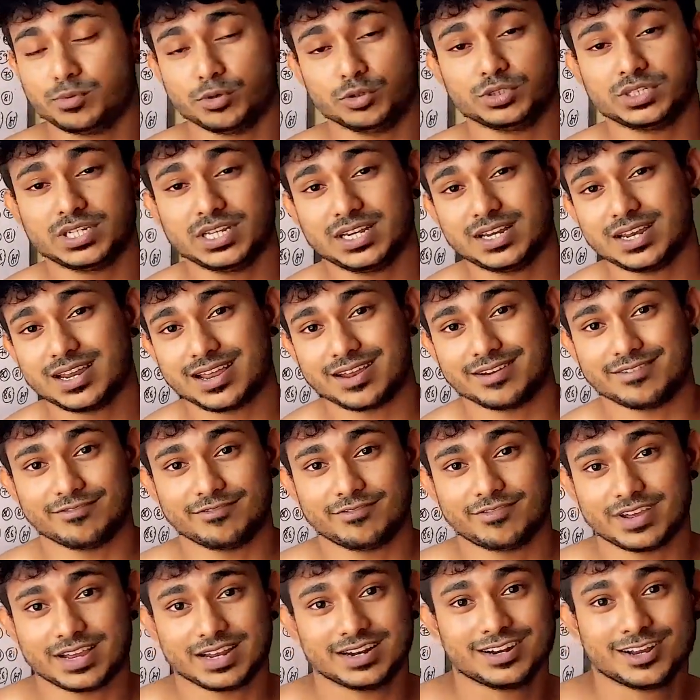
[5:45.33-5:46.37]
protein and
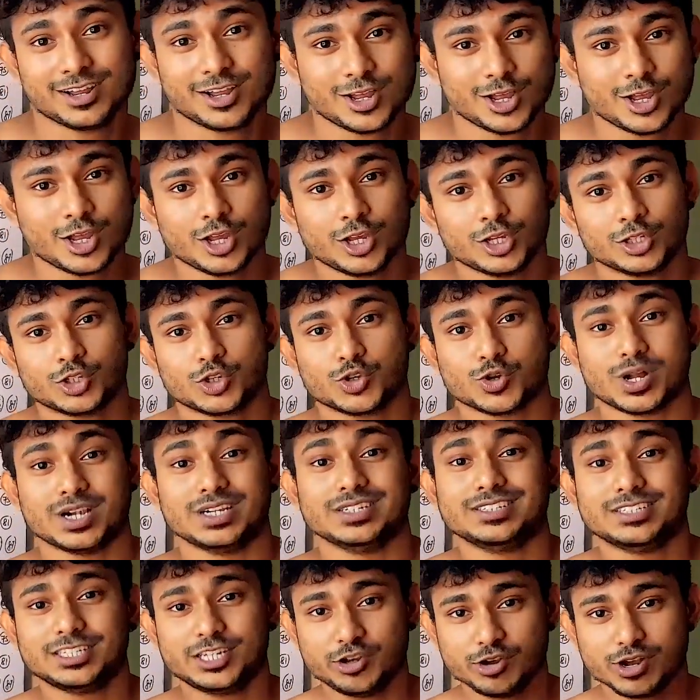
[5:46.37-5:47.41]
fat. So I'll
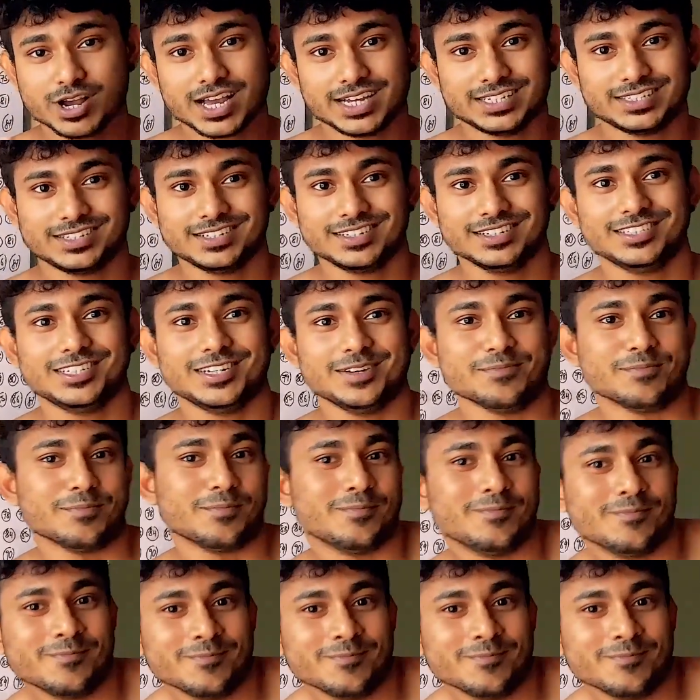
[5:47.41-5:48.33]
see you guys in the gym.